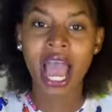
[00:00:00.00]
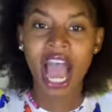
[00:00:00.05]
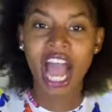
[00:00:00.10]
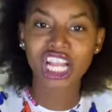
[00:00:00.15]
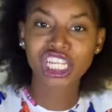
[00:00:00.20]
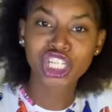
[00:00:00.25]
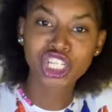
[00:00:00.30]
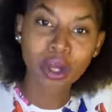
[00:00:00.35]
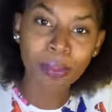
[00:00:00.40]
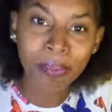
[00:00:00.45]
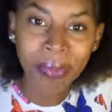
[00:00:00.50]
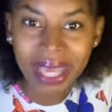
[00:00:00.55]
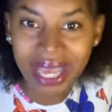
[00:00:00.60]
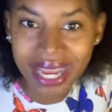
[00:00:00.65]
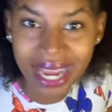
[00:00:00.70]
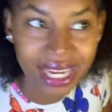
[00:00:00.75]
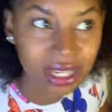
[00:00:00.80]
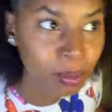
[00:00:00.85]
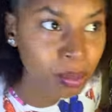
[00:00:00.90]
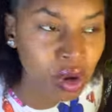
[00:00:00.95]
A
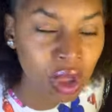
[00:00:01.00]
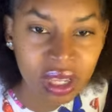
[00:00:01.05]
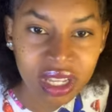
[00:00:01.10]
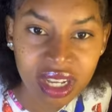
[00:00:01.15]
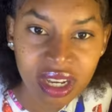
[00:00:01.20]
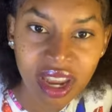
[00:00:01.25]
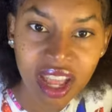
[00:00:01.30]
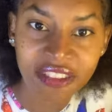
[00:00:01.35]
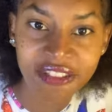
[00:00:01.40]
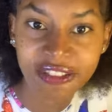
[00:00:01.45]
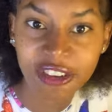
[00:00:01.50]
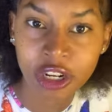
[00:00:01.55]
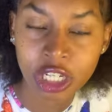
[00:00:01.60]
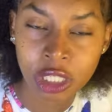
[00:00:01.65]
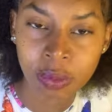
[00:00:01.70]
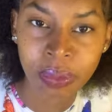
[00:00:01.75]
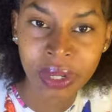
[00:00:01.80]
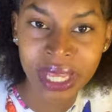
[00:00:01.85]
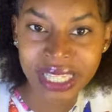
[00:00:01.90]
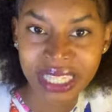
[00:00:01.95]
Jamaica, the blood clot
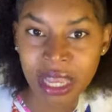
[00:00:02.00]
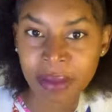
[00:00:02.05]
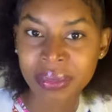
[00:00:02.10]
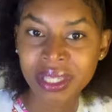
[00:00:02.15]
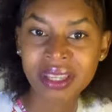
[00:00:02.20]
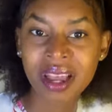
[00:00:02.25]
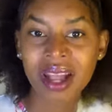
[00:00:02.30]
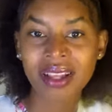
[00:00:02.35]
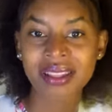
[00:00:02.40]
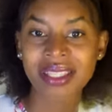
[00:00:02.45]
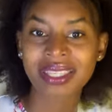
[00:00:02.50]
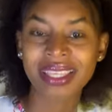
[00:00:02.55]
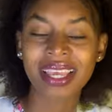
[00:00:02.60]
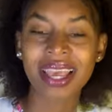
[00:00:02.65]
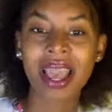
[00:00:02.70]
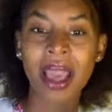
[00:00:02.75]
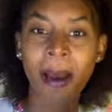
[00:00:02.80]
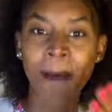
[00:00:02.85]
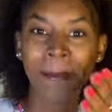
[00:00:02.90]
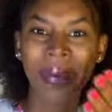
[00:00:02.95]
first place, them start to say,
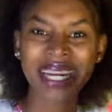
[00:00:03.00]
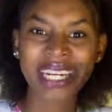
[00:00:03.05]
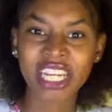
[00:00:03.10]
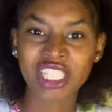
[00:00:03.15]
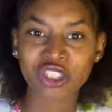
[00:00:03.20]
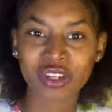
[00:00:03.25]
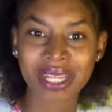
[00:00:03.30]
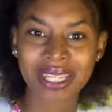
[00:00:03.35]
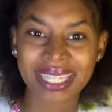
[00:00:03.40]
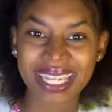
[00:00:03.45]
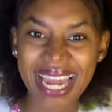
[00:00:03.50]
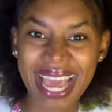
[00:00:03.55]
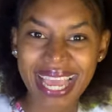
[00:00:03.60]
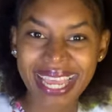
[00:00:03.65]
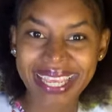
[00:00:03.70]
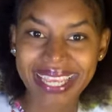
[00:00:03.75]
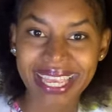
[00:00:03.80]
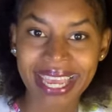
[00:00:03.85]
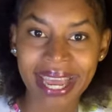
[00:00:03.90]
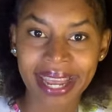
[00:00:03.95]
man dressed
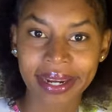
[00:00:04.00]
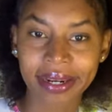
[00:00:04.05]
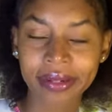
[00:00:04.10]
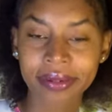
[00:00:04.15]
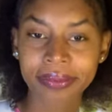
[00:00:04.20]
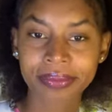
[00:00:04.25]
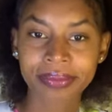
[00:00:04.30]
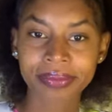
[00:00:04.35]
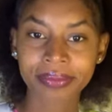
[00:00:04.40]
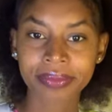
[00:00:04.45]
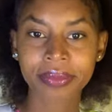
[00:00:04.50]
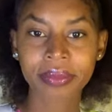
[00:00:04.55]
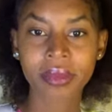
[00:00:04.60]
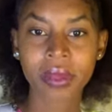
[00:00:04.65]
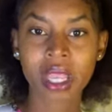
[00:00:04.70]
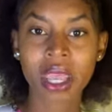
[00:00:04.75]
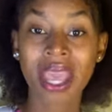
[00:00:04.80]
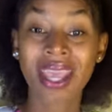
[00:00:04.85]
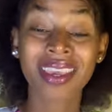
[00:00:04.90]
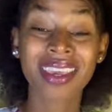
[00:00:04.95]
like girl.
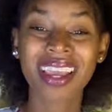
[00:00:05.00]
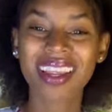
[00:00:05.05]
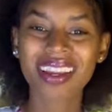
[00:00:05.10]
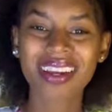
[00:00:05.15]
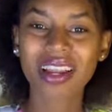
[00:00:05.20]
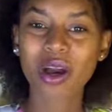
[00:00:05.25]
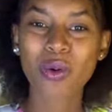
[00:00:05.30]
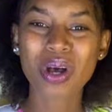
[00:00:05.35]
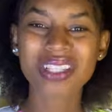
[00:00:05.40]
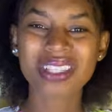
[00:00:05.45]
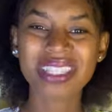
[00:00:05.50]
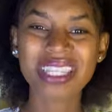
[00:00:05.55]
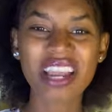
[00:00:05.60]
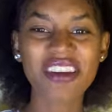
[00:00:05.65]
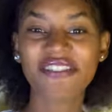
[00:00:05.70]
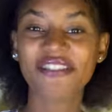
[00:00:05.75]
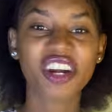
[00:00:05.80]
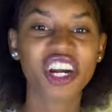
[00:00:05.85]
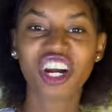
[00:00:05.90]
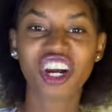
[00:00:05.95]
Canada was
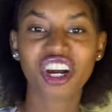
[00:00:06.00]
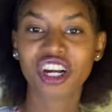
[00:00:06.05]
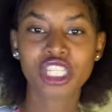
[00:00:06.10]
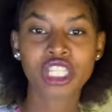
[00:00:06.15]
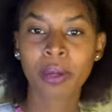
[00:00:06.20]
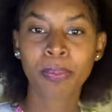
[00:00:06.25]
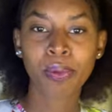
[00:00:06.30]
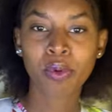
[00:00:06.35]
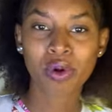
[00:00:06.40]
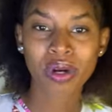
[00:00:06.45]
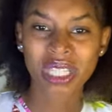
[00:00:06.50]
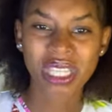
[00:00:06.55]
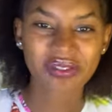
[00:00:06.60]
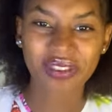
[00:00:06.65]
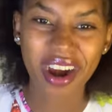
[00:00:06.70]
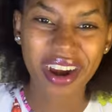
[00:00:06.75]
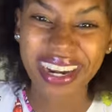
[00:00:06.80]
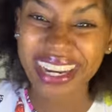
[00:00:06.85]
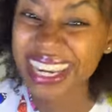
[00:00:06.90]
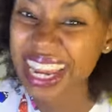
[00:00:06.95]
never supportive
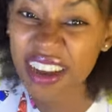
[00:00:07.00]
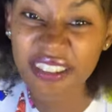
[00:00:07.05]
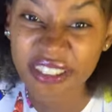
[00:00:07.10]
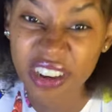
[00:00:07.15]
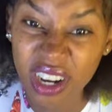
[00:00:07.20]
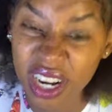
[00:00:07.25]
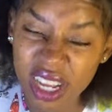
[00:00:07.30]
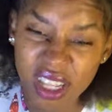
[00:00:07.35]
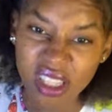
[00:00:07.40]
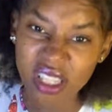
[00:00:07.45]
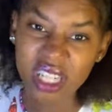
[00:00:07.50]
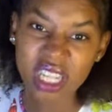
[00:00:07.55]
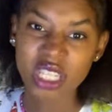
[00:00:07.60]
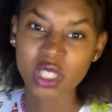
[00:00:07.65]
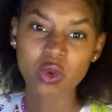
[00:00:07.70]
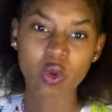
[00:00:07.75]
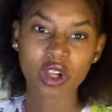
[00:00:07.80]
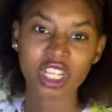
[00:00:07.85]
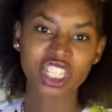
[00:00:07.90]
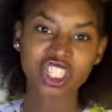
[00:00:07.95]
or never into this
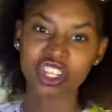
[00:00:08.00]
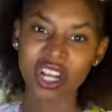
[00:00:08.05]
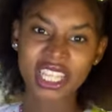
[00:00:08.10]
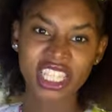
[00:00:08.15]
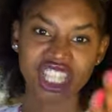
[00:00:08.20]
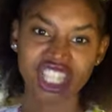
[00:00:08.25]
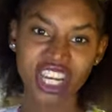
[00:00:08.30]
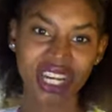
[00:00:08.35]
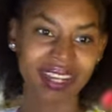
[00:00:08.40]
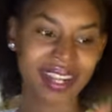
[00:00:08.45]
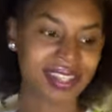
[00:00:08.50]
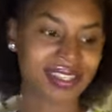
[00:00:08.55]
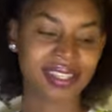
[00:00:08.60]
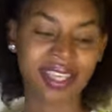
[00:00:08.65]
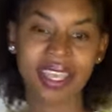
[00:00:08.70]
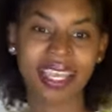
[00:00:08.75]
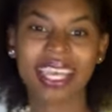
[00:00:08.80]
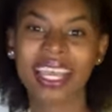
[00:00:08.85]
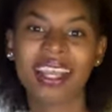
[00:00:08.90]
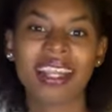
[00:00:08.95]
whole transgender
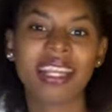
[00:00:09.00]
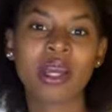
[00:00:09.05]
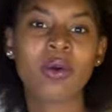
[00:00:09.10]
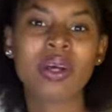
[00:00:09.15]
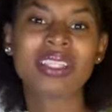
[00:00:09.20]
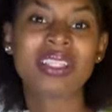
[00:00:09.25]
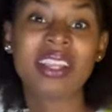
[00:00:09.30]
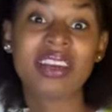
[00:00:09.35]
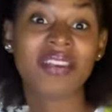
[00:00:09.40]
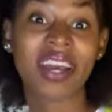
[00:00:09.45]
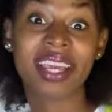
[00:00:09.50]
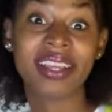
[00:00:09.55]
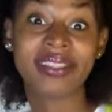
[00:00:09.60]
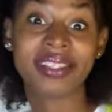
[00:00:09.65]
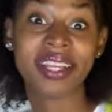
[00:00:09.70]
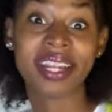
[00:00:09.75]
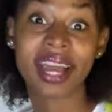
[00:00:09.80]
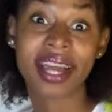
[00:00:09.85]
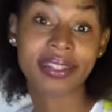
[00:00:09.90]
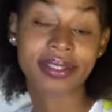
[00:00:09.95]
thing. Canada was never
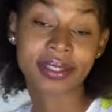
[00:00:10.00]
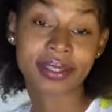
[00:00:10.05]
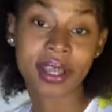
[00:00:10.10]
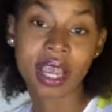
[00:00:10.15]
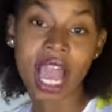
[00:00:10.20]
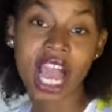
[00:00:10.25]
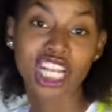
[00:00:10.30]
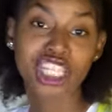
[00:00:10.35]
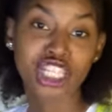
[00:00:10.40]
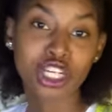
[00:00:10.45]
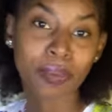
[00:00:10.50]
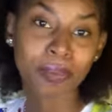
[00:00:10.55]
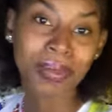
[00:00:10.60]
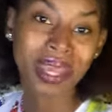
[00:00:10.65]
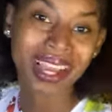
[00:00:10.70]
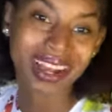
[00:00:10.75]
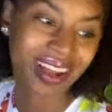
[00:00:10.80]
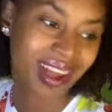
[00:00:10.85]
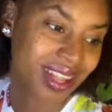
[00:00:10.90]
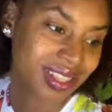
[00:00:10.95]
into that. And
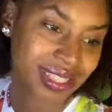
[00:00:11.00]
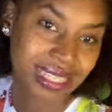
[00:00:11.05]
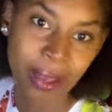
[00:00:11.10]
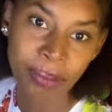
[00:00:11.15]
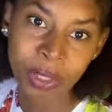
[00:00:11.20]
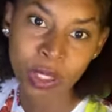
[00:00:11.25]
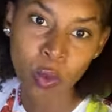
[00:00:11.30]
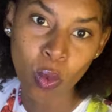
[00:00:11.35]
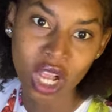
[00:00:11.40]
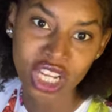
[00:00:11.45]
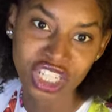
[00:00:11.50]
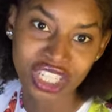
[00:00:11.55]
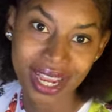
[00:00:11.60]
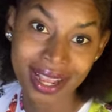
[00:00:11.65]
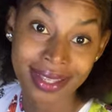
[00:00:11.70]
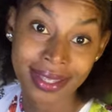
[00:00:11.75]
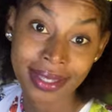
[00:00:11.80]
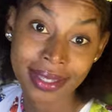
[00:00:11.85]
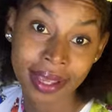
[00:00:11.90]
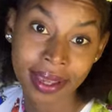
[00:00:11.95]
Jamaicans, them did watch
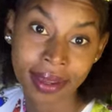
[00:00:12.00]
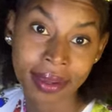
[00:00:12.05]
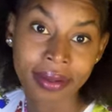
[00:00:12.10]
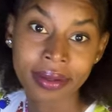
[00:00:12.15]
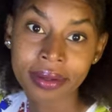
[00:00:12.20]
and say.